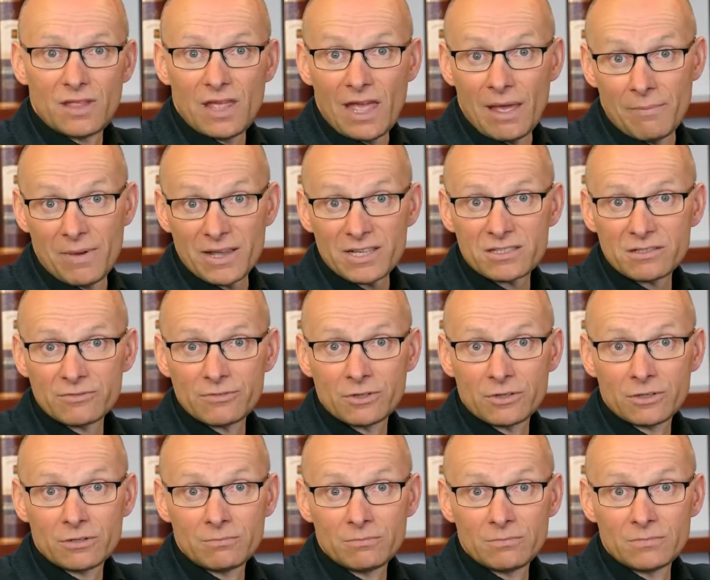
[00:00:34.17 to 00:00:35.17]
And best of
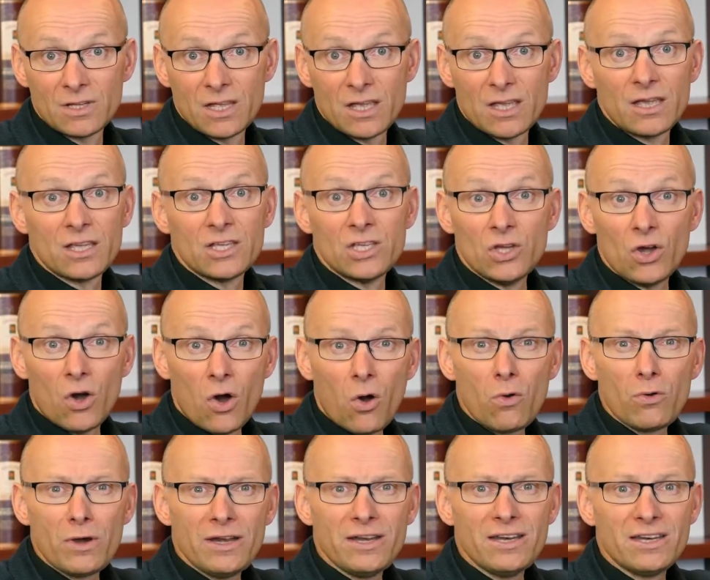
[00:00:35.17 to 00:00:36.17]
all, you
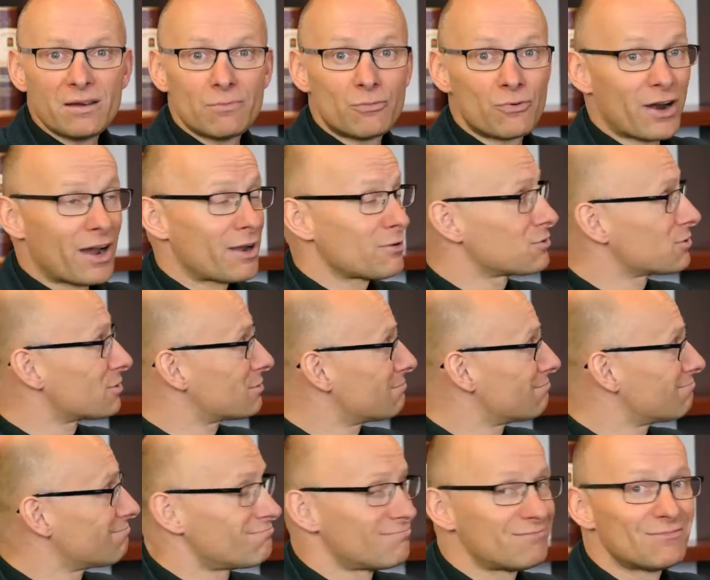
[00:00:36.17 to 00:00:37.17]
only need a browser
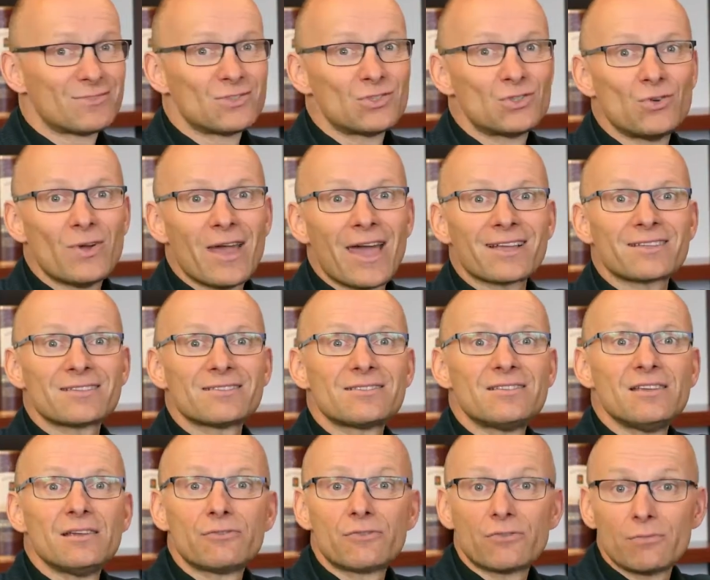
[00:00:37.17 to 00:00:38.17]
to access
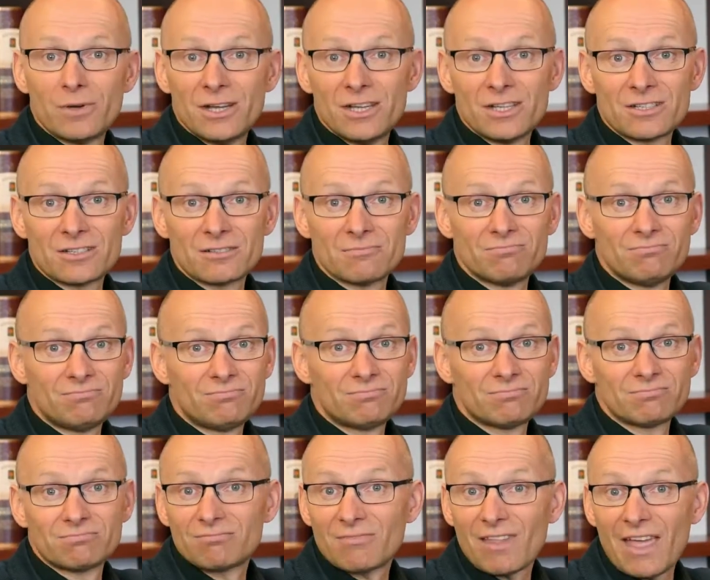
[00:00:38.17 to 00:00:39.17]
the information,
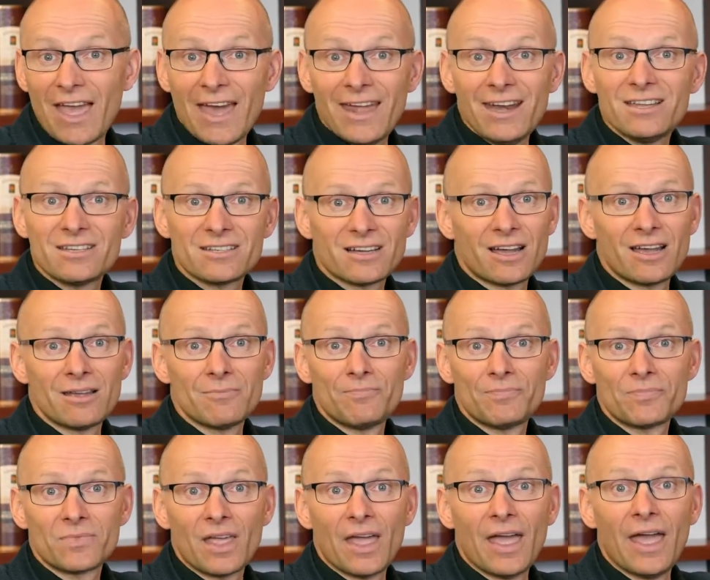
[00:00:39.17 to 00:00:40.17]
anytime,
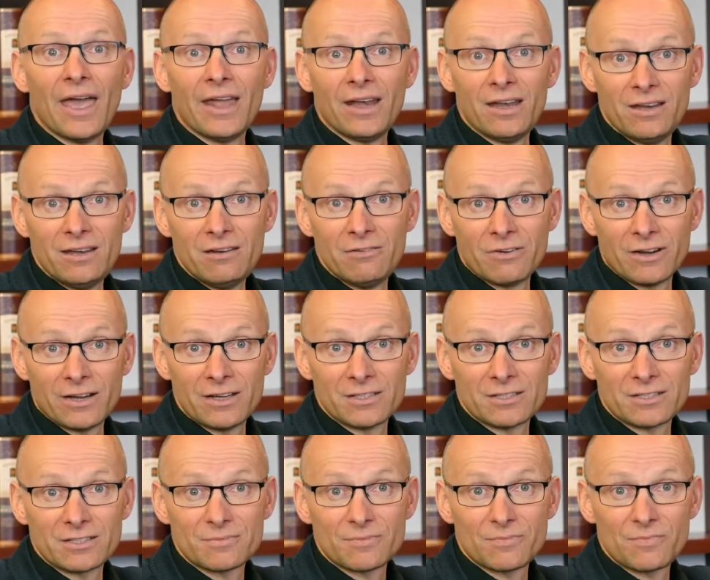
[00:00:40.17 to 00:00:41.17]
any device.